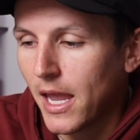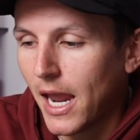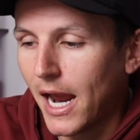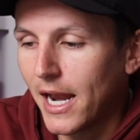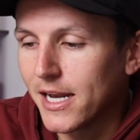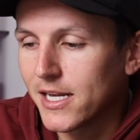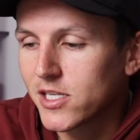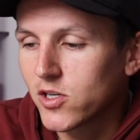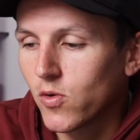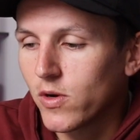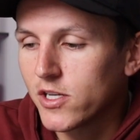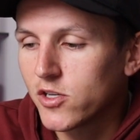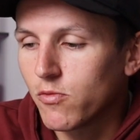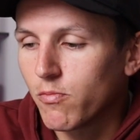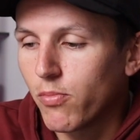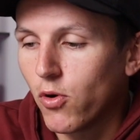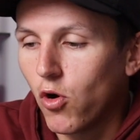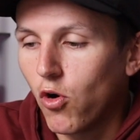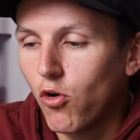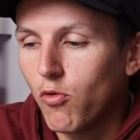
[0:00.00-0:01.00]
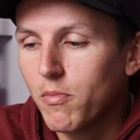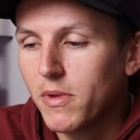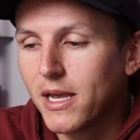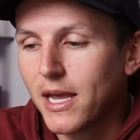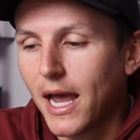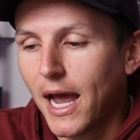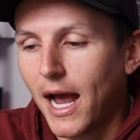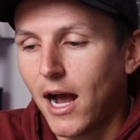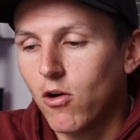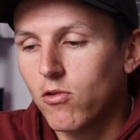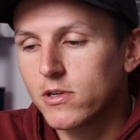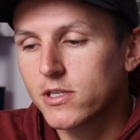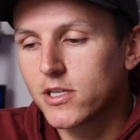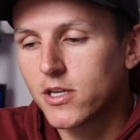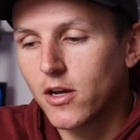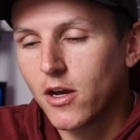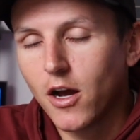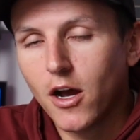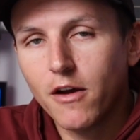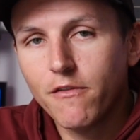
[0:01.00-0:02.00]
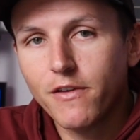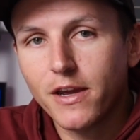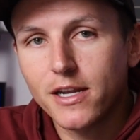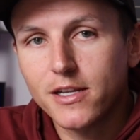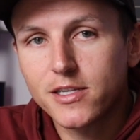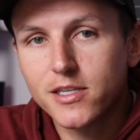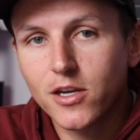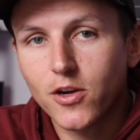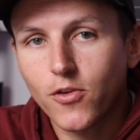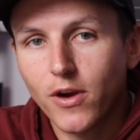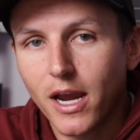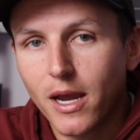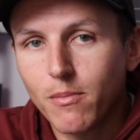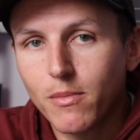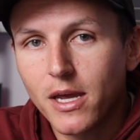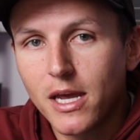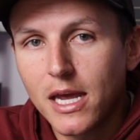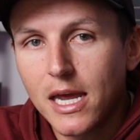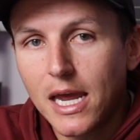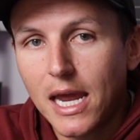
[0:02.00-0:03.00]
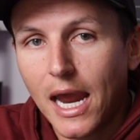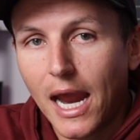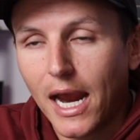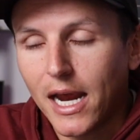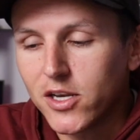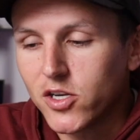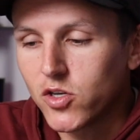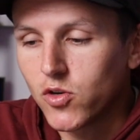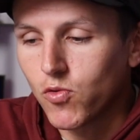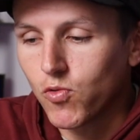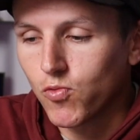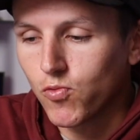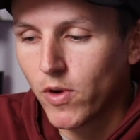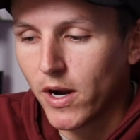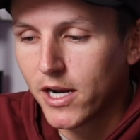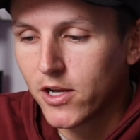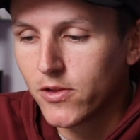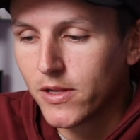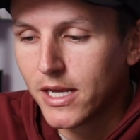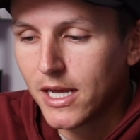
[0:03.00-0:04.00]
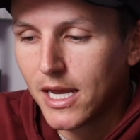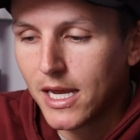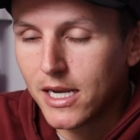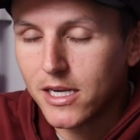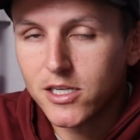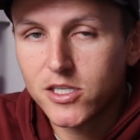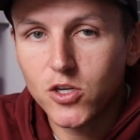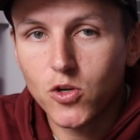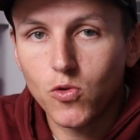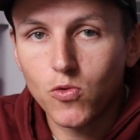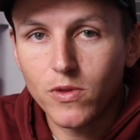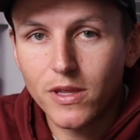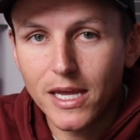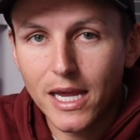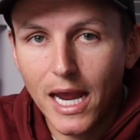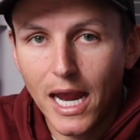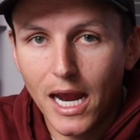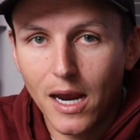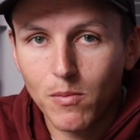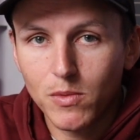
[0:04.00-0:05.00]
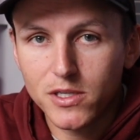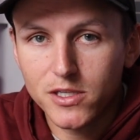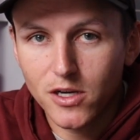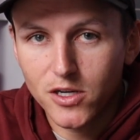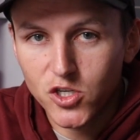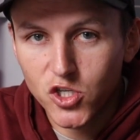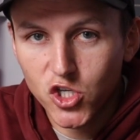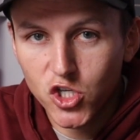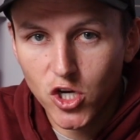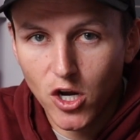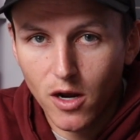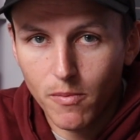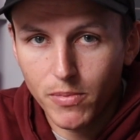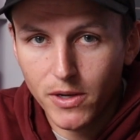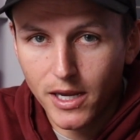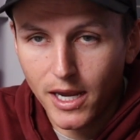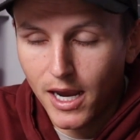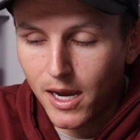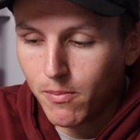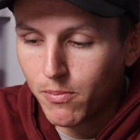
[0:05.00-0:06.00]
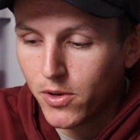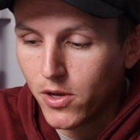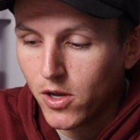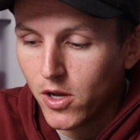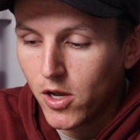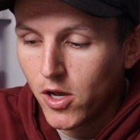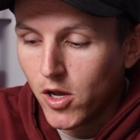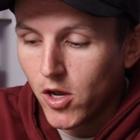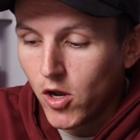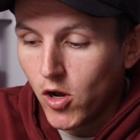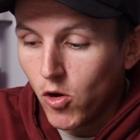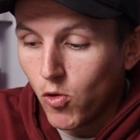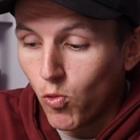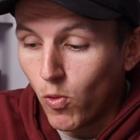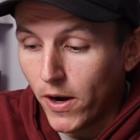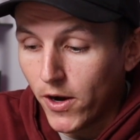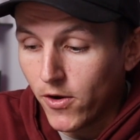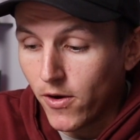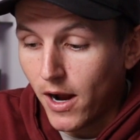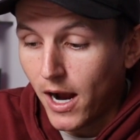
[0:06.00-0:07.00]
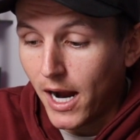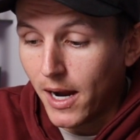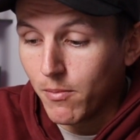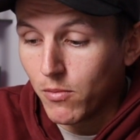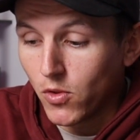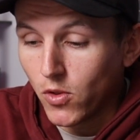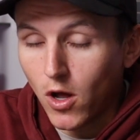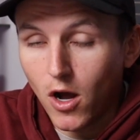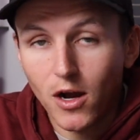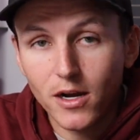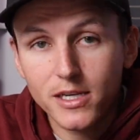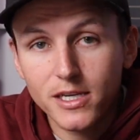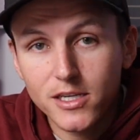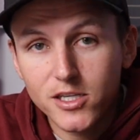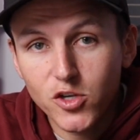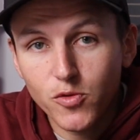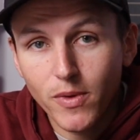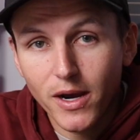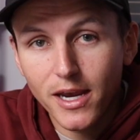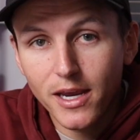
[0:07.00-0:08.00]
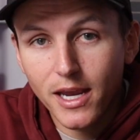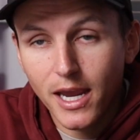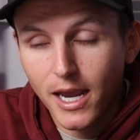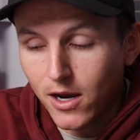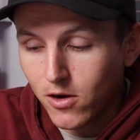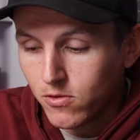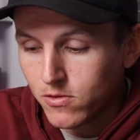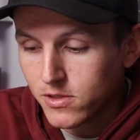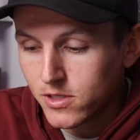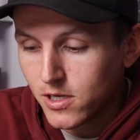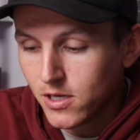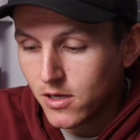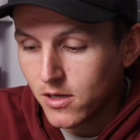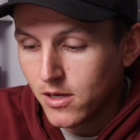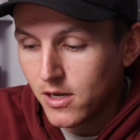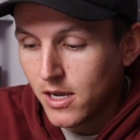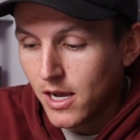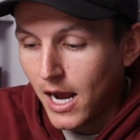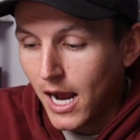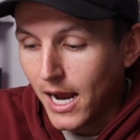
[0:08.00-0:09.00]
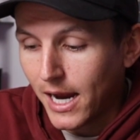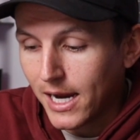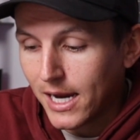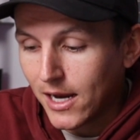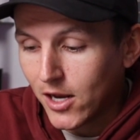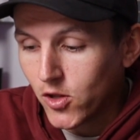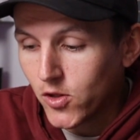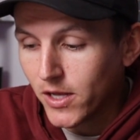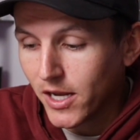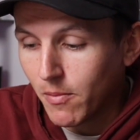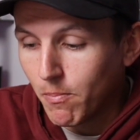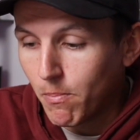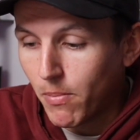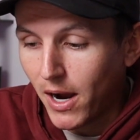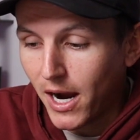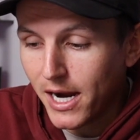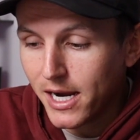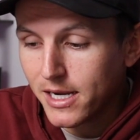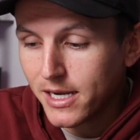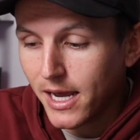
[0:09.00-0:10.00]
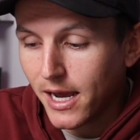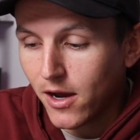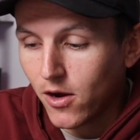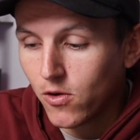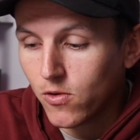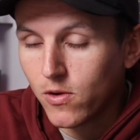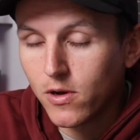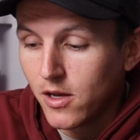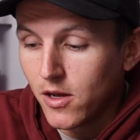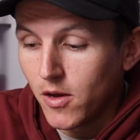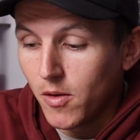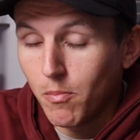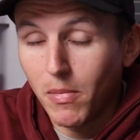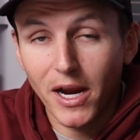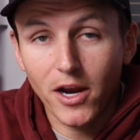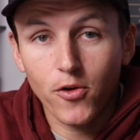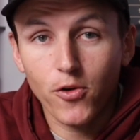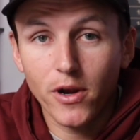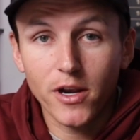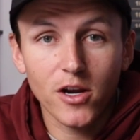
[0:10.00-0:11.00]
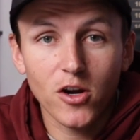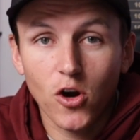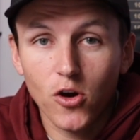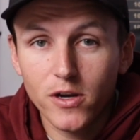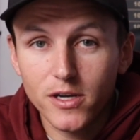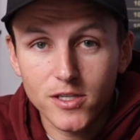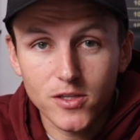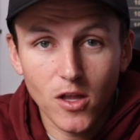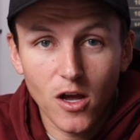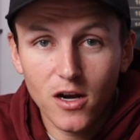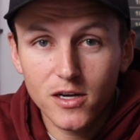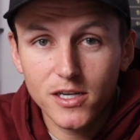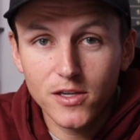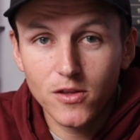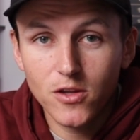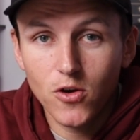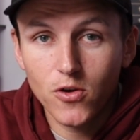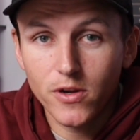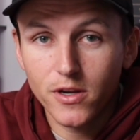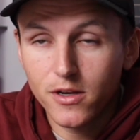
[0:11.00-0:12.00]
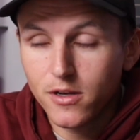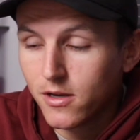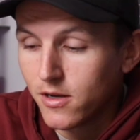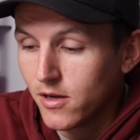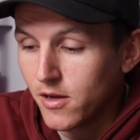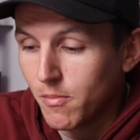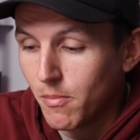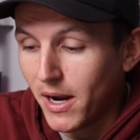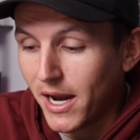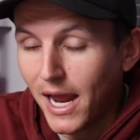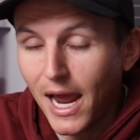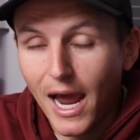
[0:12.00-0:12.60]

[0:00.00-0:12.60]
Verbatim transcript: and it's going to pull me out of Instagram and directly into the Amazon shopping app, where I'm logged into my account. I can click buy now. My credit card is locked and loaded. My